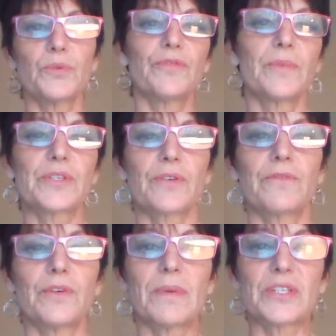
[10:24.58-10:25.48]
Movements are
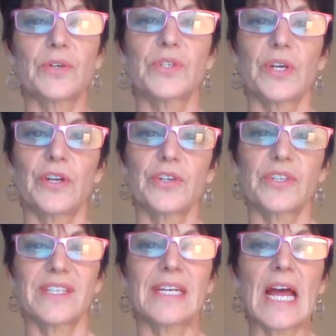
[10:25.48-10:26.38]
viewed by
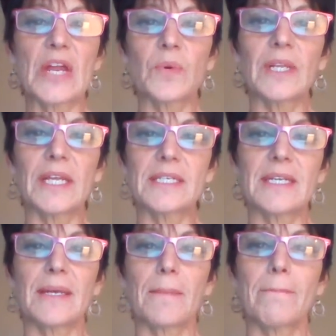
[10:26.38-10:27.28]
sociologists as an
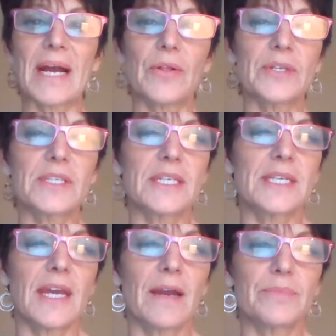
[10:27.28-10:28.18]
unrelenting, balanced
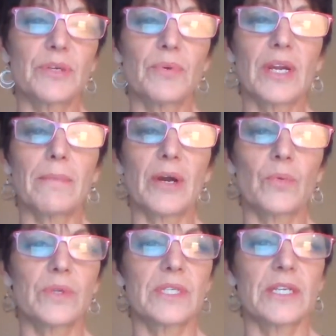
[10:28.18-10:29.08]
attempt to bring
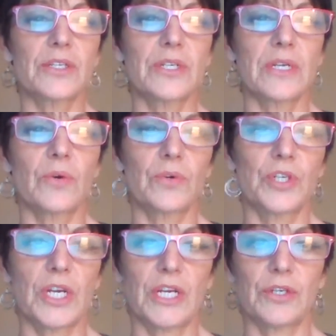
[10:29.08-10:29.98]
about resist or
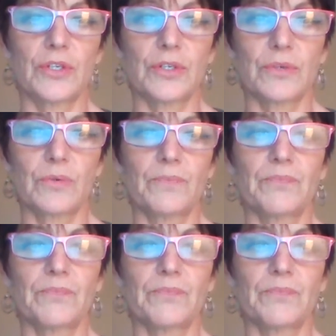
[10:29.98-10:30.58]
change.